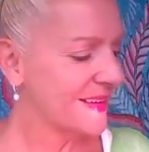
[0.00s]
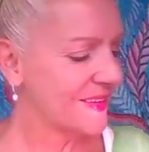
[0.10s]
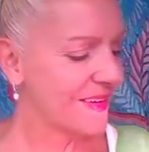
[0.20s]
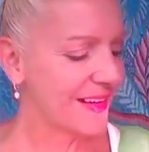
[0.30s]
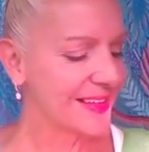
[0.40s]

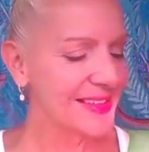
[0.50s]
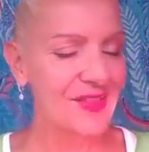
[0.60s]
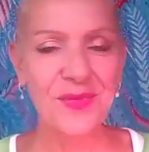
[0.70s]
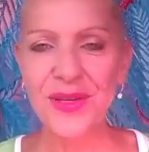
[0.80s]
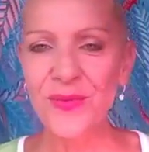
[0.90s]
All right. So
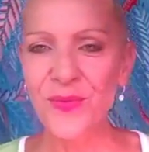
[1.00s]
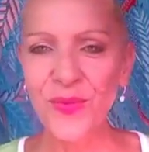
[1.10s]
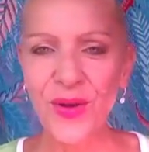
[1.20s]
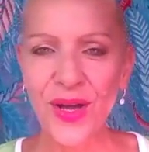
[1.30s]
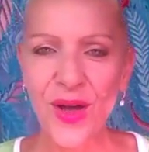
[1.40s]
if you've been
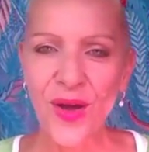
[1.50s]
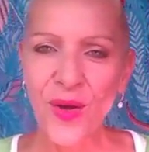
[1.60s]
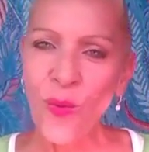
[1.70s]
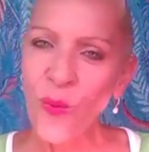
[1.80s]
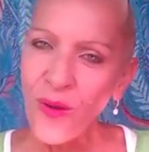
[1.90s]

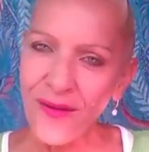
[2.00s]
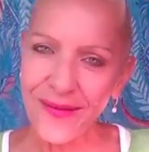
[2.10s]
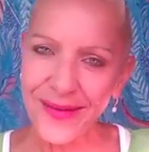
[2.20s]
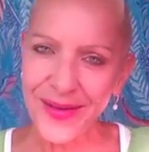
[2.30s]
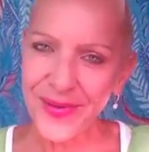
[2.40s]

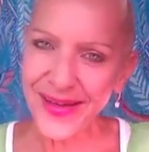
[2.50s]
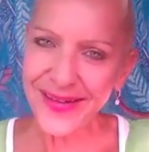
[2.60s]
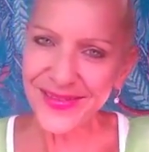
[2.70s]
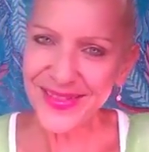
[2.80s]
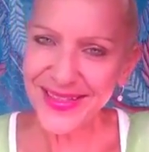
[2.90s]
worrying
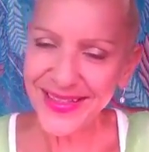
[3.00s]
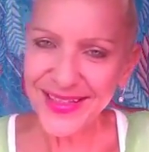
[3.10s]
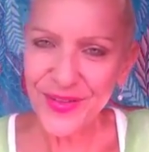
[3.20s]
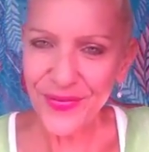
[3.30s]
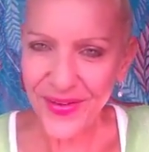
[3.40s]
about
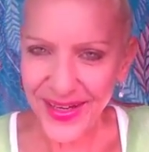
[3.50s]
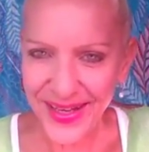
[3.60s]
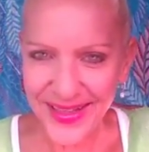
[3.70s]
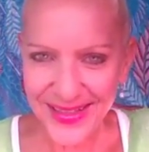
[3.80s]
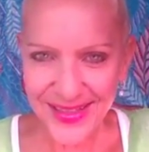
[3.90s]
your
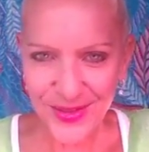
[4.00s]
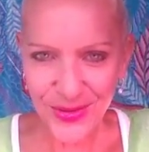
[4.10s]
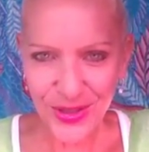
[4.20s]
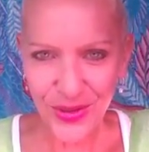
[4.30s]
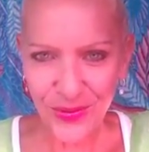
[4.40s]
finances or
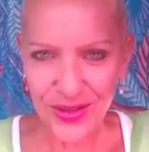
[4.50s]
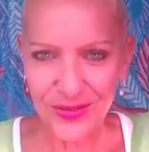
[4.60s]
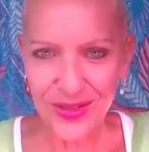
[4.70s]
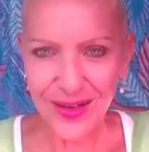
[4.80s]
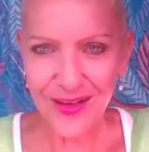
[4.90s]
your
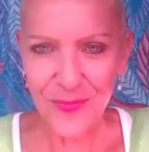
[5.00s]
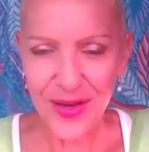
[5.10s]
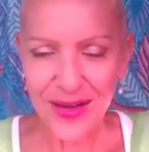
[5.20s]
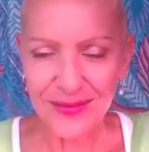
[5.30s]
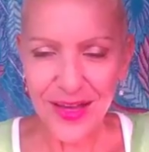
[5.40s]
career and your life
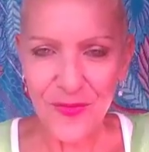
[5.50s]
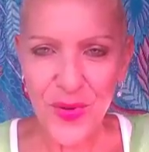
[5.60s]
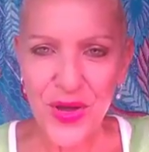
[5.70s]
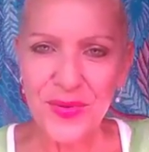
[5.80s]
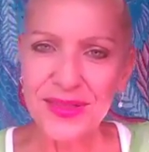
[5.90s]
path, life
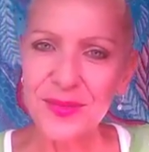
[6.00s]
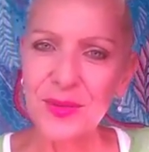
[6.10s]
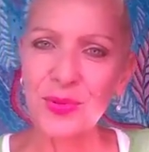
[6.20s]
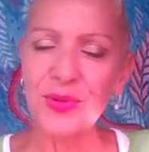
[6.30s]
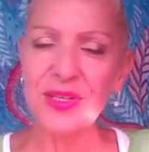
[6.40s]
purpose, I'm
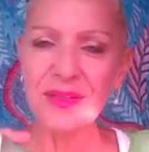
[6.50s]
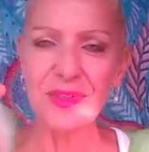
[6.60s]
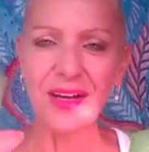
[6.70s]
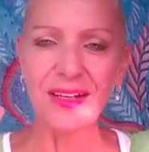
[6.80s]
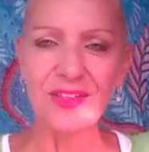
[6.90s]
going to pull you
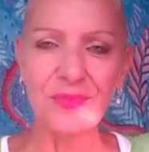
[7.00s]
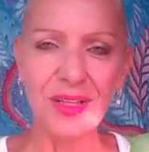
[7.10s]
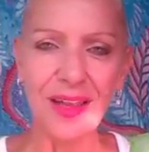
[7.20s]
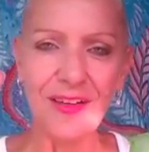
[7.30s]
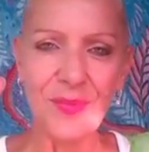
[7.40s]
some guidance from
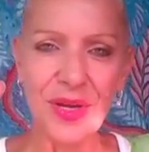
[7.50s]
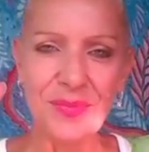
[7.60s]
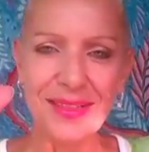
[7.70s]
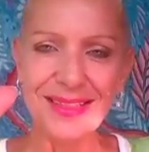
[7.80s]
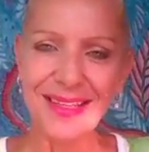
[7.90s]
the life
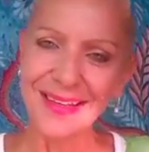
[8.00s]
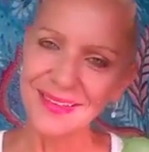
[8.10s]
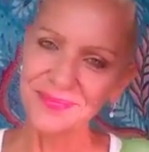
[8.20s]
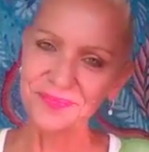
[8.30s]
purpose deck.